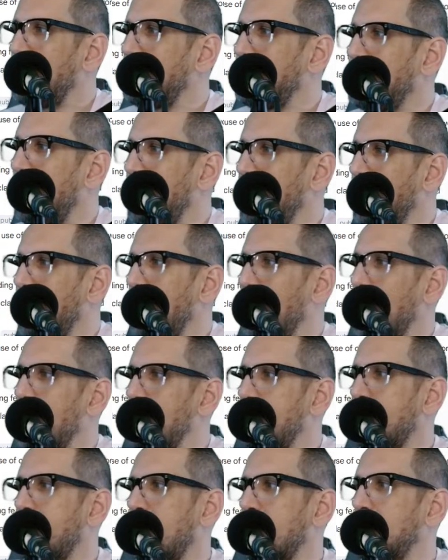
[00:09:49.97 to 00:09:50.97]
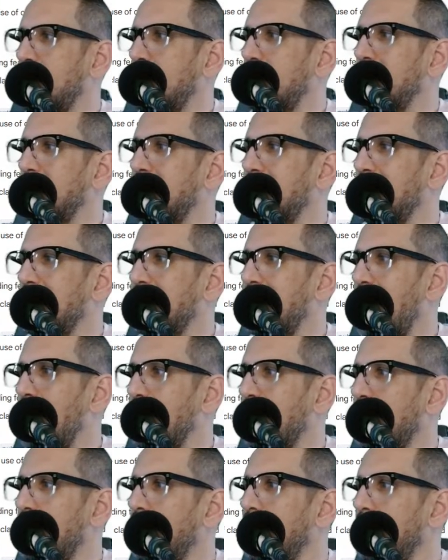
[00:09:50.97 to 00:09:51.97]
data and functions
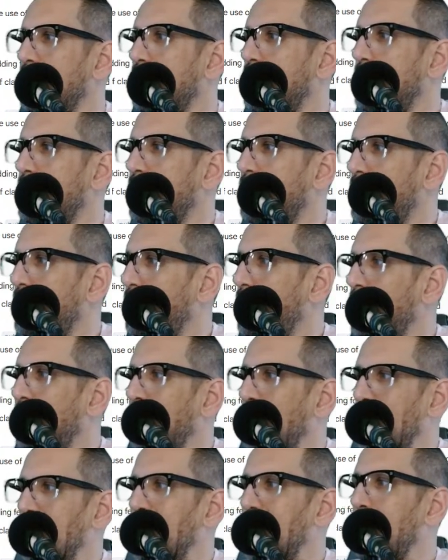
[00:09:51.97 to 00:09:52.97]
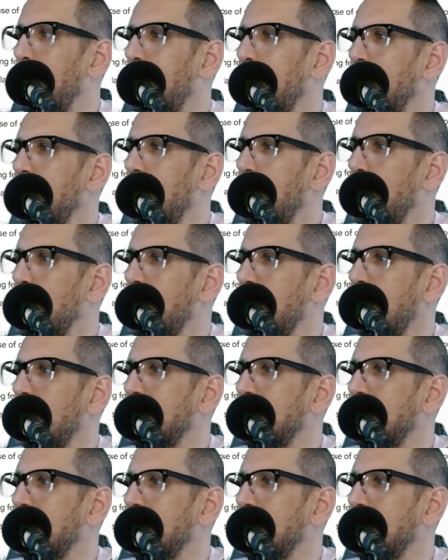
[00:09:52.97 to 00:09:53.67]
together, keeping them within a